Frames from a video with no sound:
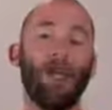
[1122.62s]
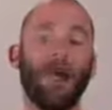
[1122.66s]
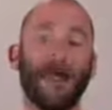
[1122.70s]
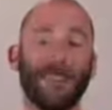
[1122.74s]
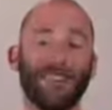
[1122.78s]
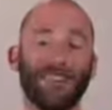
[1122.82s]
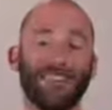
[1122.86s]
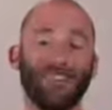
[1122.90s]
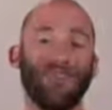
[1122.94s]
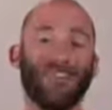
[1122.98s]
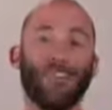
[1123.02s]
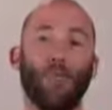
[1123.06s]

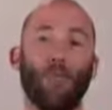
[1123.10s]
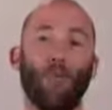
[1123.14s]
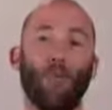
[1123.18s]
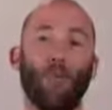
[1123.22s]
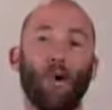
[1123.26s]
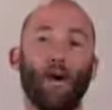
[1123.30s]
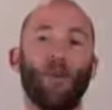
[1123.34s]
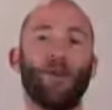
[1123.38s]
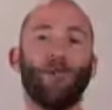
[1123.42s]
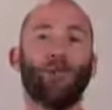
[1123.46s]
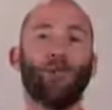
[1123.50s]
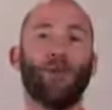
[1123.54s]
Basically,
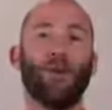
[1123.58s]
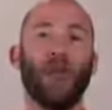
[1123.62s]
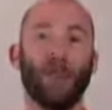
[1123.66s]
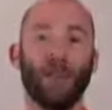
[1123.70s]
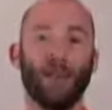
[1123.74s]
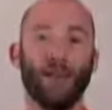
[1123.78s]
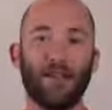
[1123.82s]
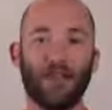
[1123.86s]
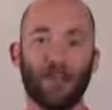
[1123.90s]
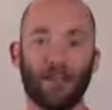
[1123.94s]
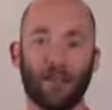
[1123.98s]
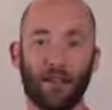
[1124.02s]
what
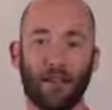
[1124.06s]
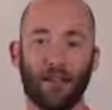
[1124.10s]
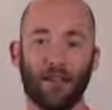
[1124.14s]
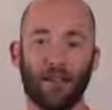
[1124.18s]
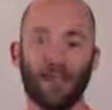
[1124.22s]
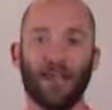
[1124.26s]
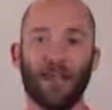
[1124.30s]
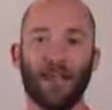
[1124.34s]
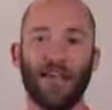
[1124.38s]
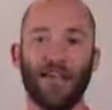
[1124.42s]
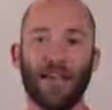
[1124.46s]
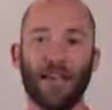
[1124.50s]
RAID
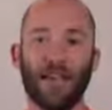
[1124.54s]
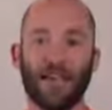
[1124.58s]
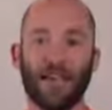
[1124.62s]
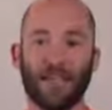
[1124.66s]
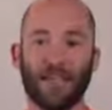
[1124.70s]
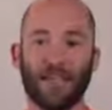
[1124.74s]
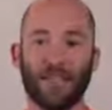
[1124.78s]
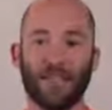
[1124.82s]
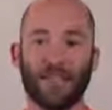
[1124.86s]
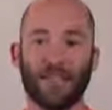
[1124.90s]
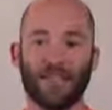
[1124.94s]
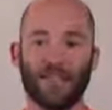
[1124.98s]
does
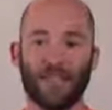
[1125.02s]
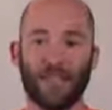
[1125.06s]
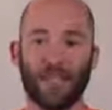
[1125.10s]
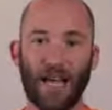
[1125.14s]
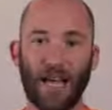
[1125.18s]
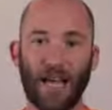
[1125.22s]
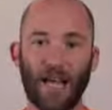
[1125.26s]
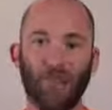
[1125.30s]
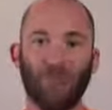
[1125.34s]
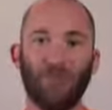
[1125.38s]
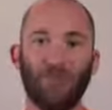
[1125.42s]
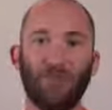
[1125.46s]
is it
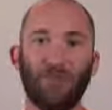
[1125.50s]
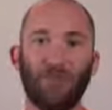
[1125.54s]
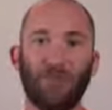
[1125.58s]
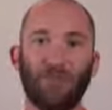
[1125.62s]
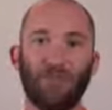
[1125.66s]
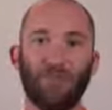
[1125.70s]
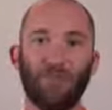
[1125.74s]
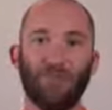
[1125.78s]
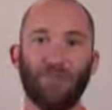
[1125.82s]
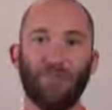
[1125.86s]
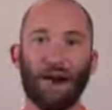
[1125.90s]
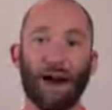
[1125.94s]
allows you to
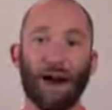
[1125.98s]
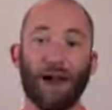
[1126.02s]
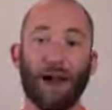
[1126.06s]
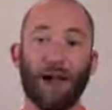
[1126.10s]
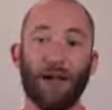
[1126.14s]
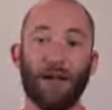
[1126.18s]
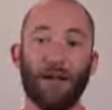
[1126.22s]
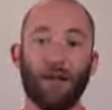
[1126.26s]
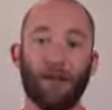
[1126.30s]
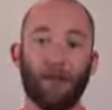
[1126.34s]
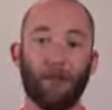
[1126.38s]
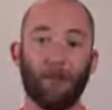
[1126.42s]

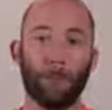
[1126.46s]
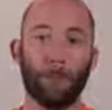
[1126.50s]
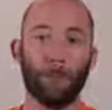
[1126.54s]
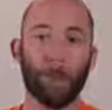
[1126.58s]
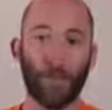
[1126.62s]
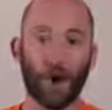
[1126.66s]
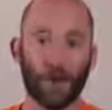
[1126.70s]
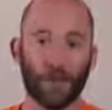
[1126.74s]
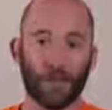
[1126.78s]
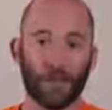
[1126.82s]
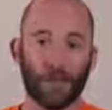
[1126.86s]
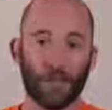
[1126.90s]
combine
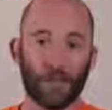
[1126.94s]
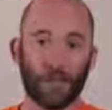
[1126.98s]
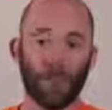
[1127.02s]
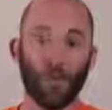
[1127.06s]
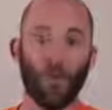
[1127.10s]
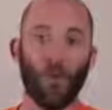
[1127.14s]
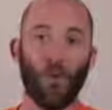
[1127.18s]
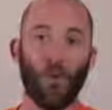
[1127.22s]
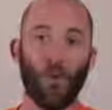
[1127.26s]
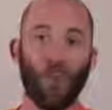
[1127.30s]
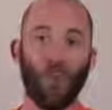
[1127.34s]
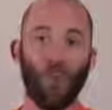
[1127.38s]

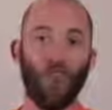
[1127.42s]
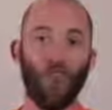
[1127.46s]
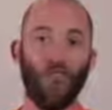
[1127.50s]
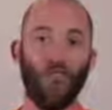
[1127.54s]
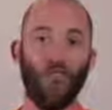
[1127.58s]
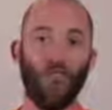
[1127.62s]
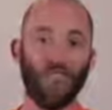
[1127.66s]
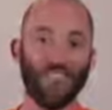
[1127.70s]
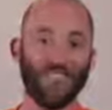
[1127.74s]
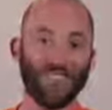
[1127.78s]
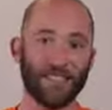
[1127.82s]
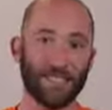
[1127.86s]
multiple
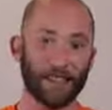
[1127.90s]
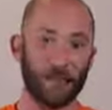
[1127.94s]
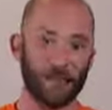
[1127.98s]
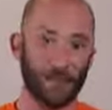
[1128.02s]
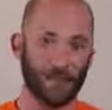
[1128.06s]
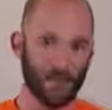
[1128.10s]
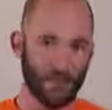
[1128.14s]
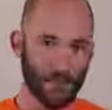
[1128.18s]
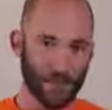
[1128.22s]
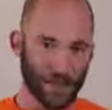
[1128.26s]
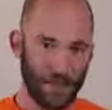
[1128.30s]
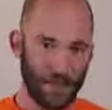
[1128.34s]

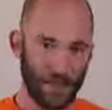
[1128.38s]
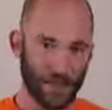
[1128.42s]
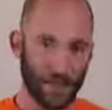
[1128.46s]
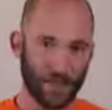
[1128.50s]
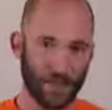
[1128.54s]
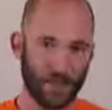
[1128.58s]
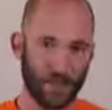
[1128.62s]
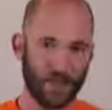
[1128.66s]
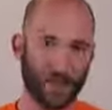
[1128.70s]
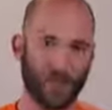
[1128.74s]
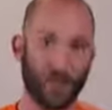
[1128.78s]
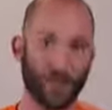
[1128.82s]
physical
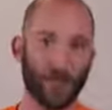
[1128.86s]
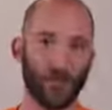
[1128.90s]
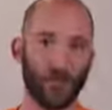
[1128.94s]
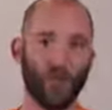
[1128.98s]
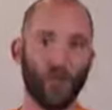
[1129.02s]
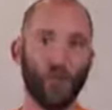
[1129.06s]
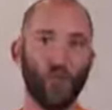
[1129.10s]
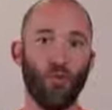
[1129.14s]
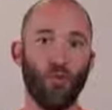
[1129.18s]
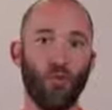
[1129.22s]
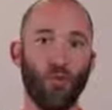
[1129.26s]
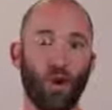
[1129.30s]
disks
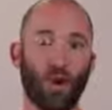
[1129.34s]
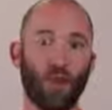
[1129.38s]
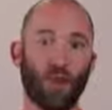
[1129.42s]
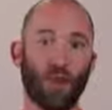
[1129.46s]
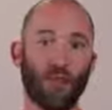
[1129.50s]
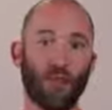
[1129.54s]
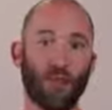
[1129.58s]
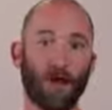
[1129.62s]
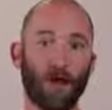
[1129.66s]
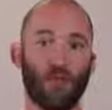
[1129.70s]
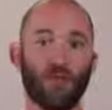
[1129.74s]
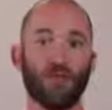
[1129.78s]
into
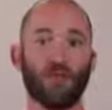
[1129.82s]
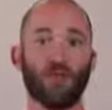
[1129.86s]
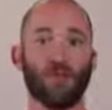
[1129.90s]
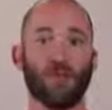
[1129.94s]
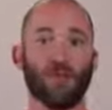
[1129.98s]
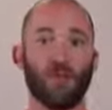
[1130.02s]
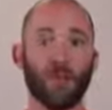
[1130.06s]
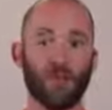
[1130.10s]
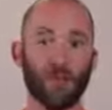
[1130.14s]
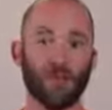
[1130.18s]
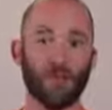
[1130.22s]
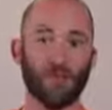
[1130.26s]
one
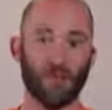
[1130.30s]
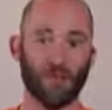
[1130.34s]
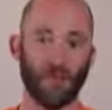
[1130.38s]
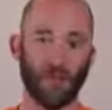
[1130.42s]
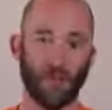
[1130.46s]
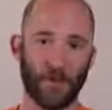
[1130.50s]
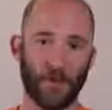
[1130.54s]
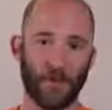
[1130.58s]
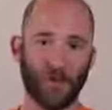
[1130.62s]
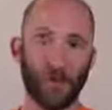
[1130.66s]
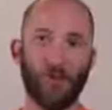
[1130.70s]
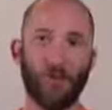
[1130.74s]
logical disk.
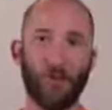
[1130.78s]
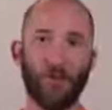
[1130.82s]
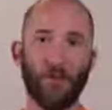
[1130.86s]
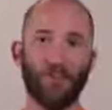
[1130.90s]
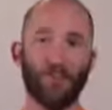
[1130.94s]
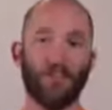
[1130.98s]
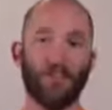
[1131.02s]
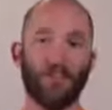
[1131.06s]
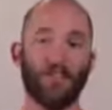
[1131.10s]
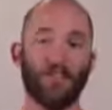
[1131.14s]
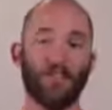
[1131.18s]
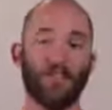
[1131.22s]
So
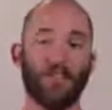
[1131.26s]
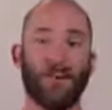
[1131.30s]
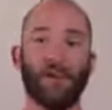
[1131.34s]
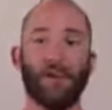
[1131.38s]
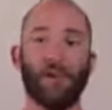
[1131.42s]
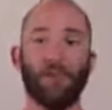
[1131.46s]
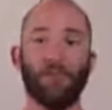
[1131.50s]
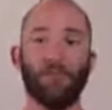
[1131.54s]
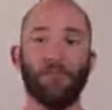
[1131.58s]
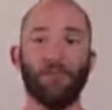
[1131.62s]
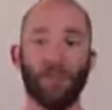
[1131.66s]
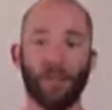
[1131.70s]
most of the
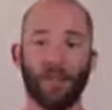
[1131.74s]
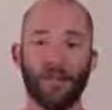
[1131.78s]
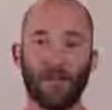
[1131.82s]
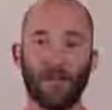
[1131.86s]
time,